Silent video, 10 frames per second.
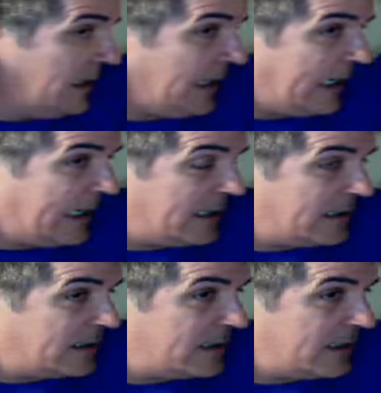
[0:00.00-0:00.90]

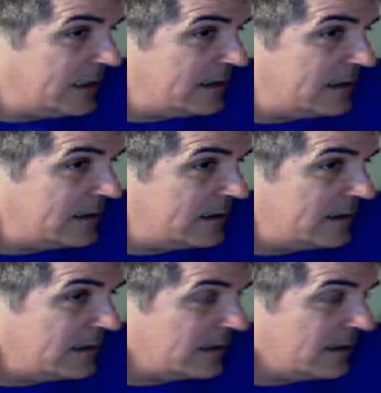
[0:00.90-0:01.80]
And
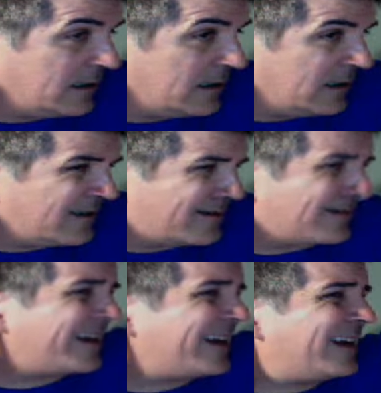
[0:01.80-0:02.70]
he's got a scar
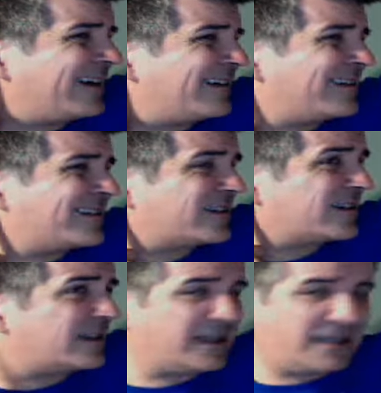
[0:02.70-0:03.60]
here and a
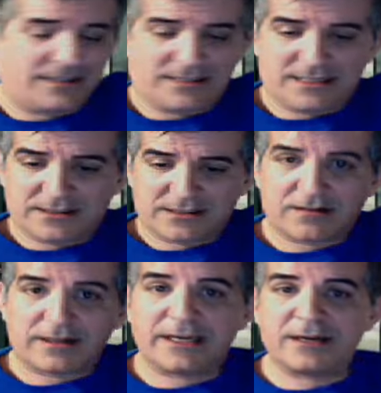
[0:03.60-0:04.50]
scar here and a
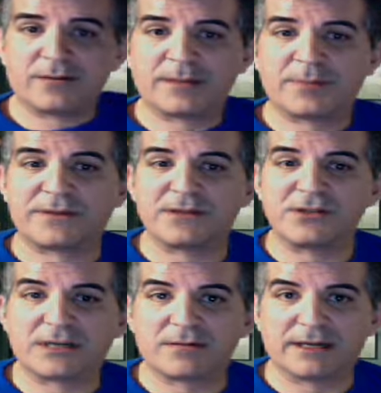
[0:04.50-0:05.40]
scar here where they put the
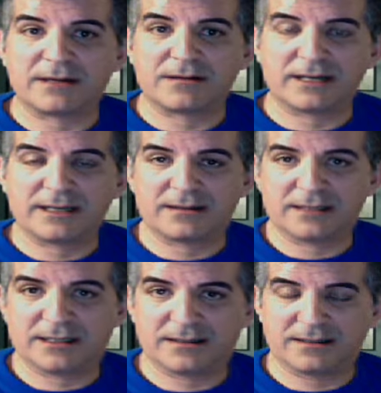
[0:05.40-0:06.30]
generator and
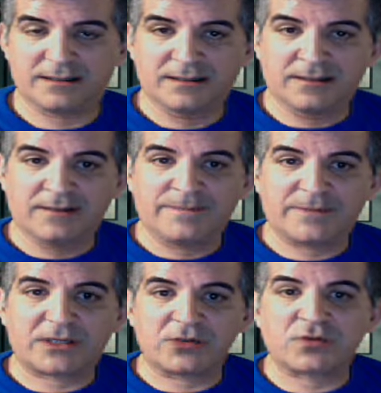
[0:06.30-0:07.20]
the
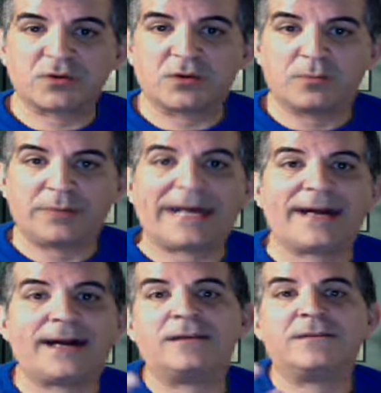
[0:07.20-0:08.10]
control
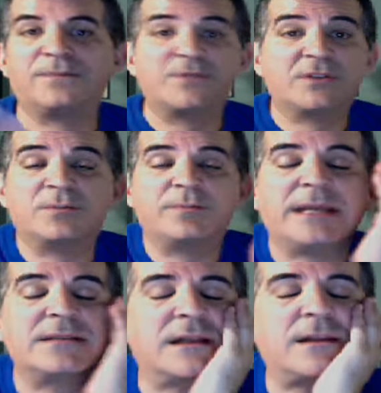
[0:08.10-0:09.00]
pad to
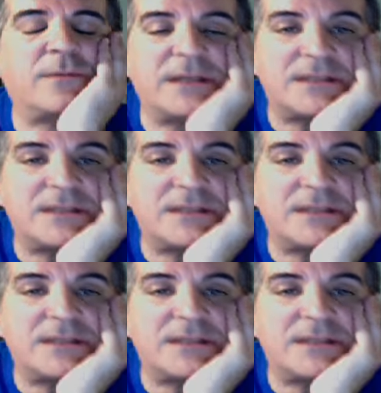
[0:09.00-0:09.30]
basically what is a